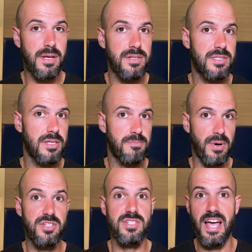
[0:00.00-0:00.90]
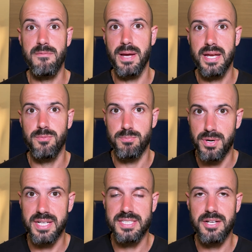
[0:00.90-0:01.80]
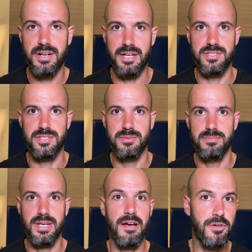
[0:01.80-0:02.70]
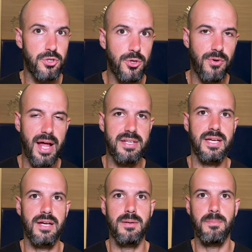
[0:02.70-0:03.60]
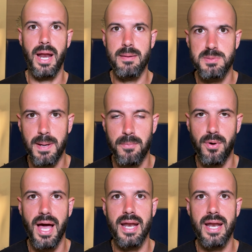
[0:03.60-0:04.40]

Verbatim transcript: that's because the breaches have been pretty serious. Now, if you're new around here, my name's Pete